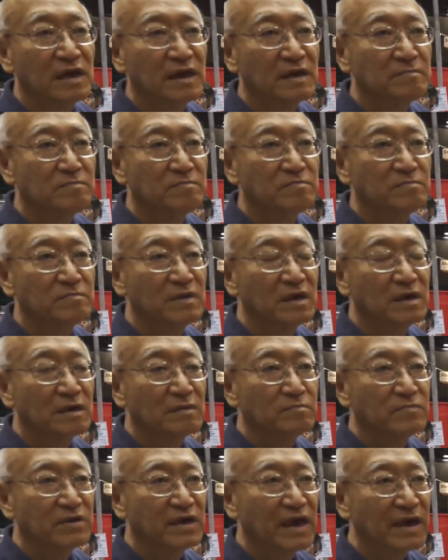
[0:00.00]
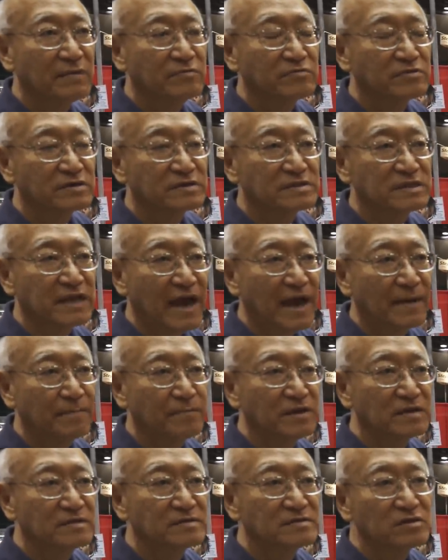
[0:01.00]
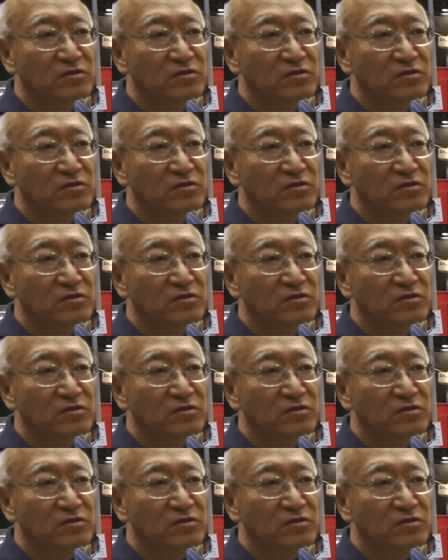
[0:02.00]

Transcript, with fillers: and be able to tap it